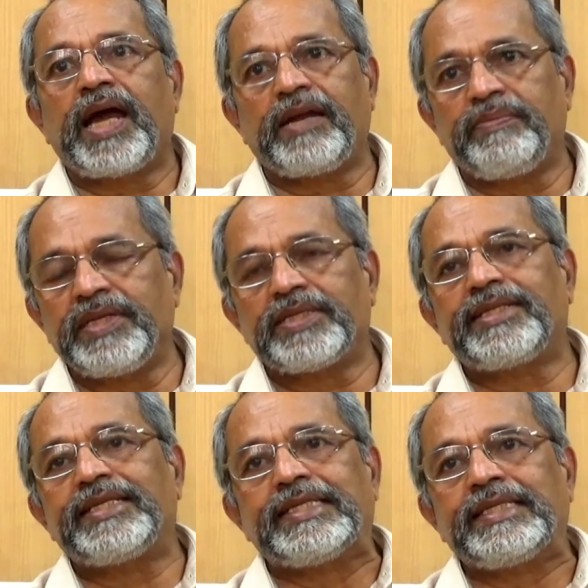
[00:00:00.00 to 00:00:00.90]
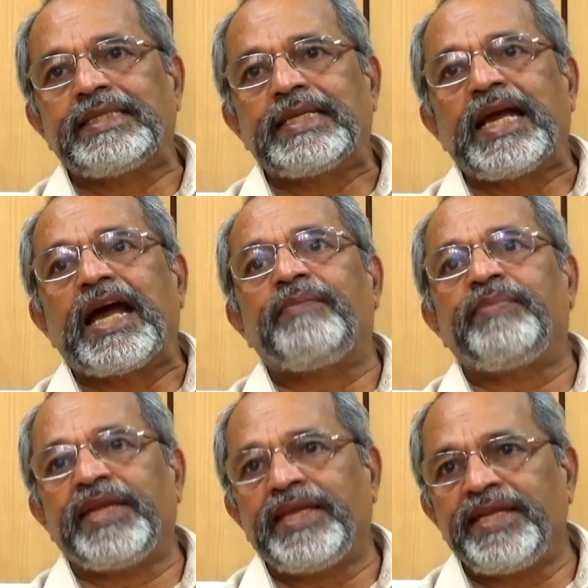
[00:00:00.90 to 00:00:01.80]
administrative
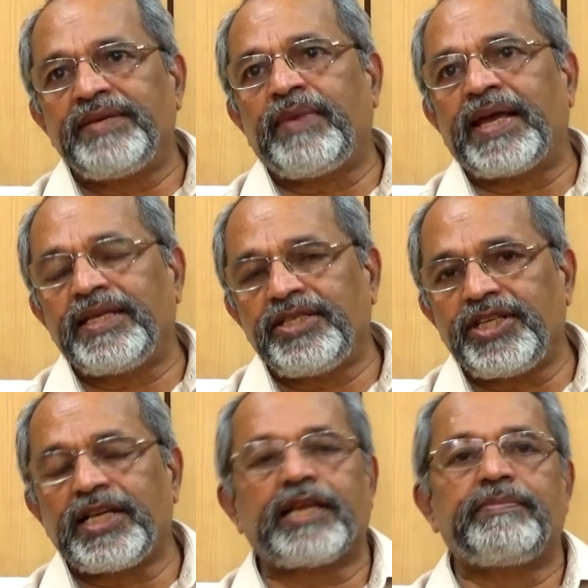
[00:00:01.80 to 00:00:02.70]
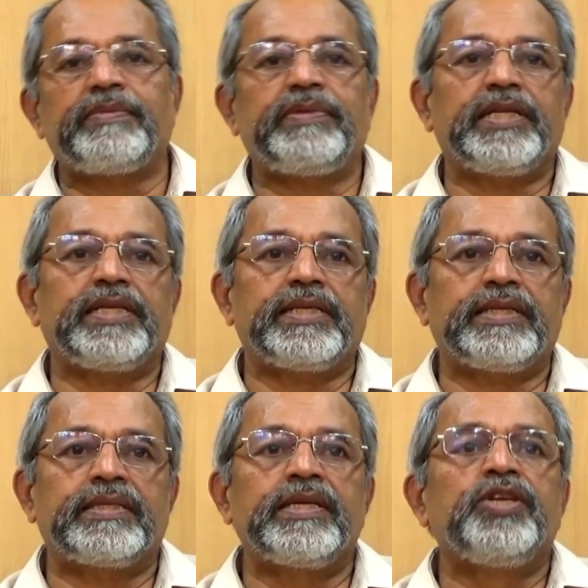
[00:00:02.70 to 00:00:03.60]
and managerial
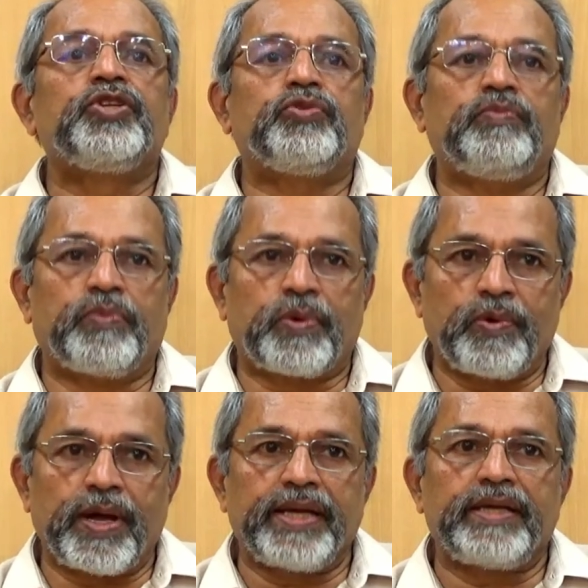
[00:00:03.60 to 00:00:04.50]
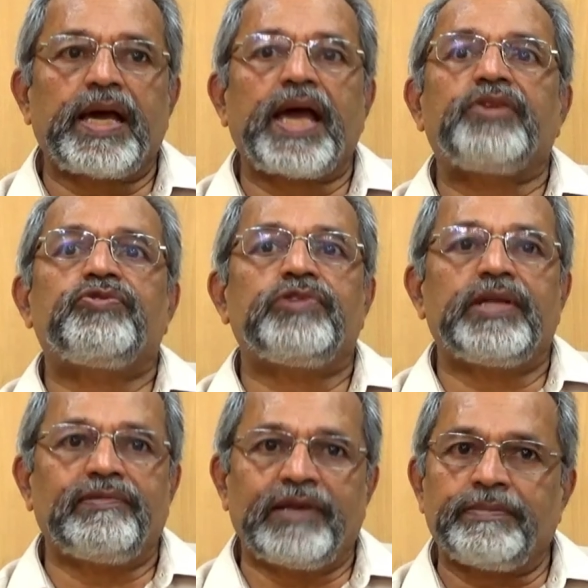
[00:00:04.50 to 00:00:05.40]
capabilities to provide and to
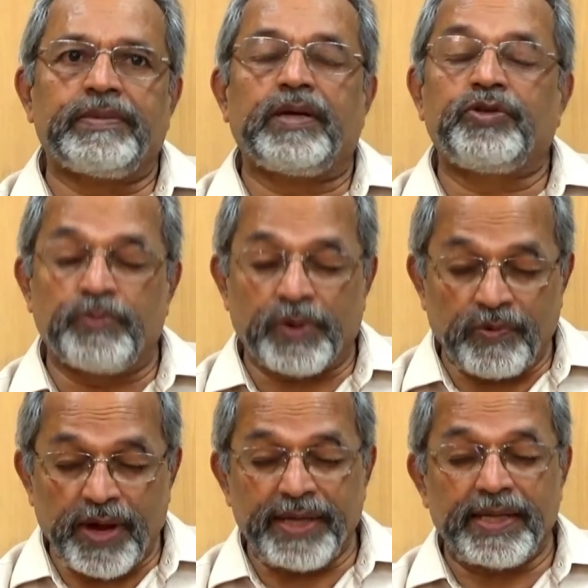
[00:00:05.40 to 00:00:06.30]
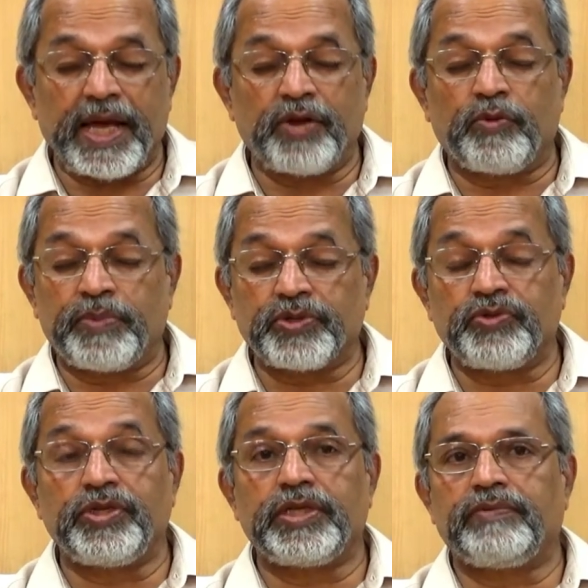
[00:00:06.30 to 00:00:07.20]
develop to provide an
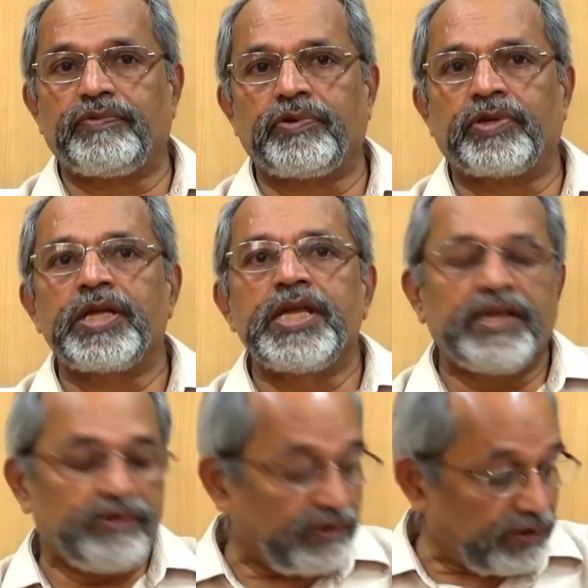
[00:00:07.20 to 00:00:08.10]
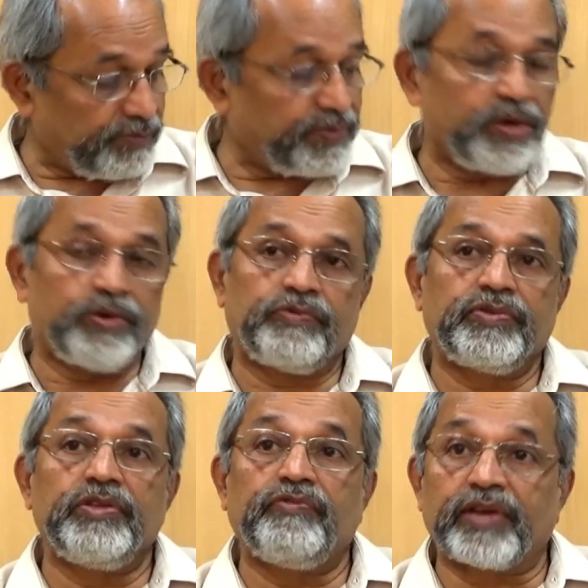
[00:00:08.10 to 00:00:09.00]
opportunity for development of
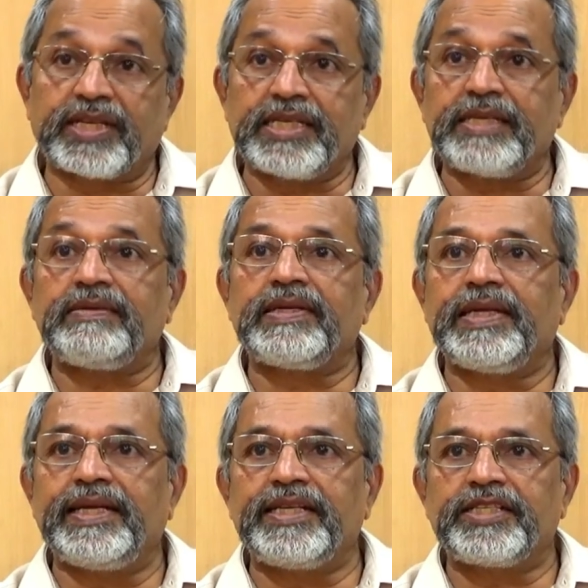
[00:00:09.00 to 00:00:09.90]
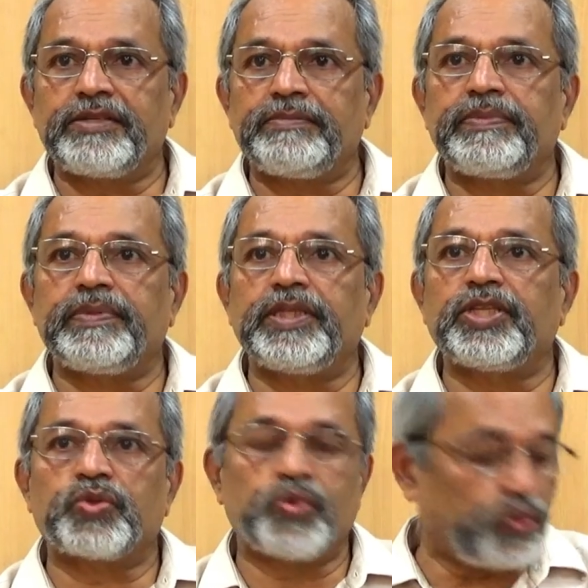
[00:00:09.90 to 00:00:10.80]
effective leadership in
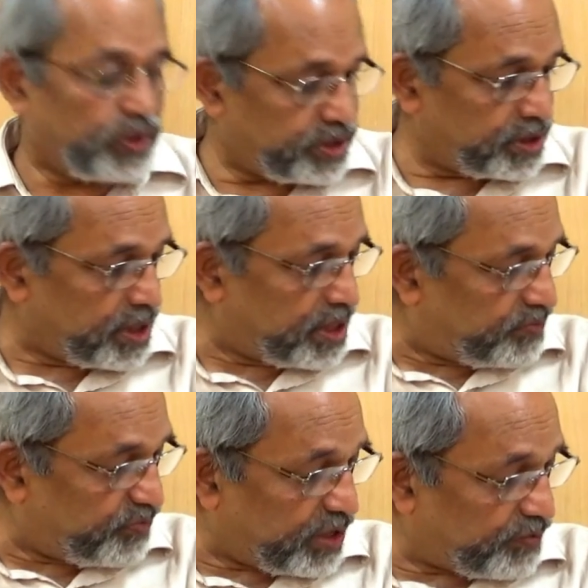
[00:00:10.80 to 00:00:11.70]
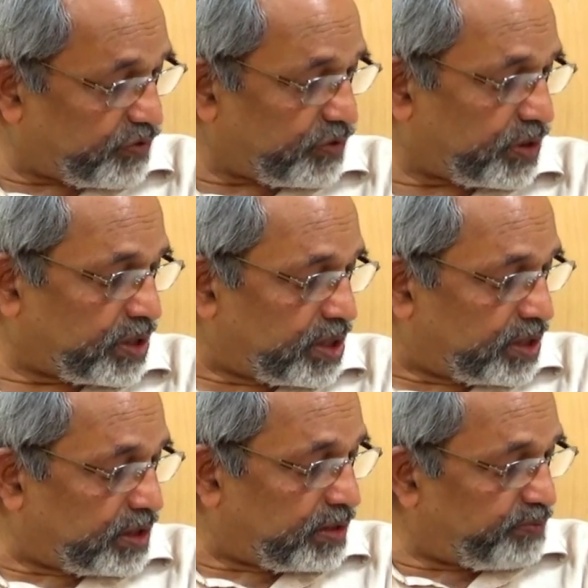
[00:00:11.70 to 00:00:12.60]
the schools therefore
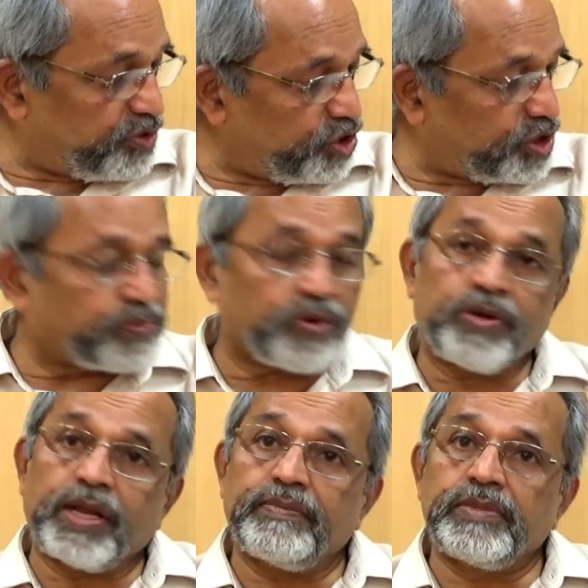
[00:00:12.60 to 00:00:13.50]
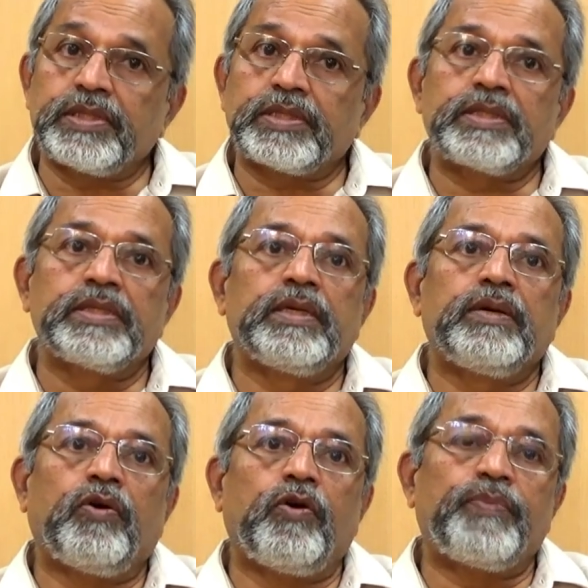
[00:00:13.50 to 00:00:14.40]
that this program is
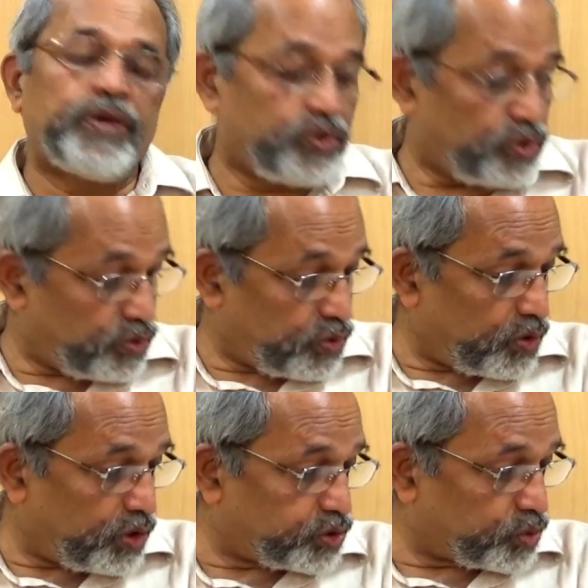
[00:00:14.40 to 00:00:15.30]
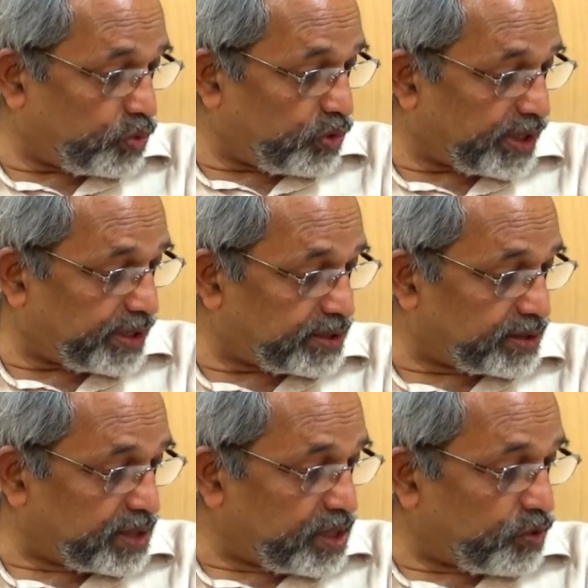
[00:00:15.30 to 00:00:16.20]
open to all school heads
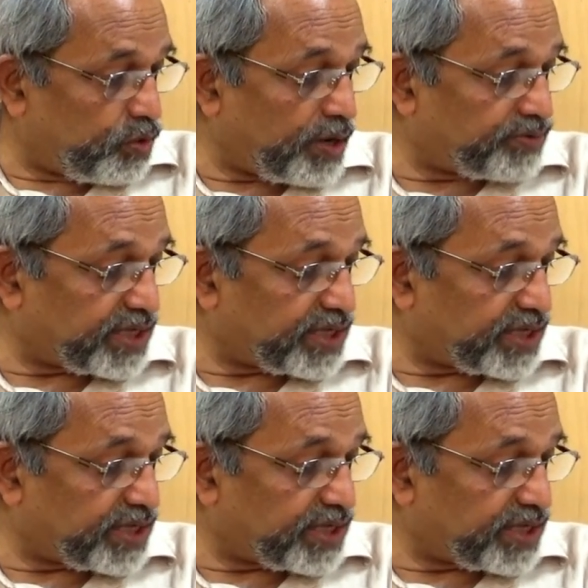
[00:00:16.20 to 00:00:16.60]
who have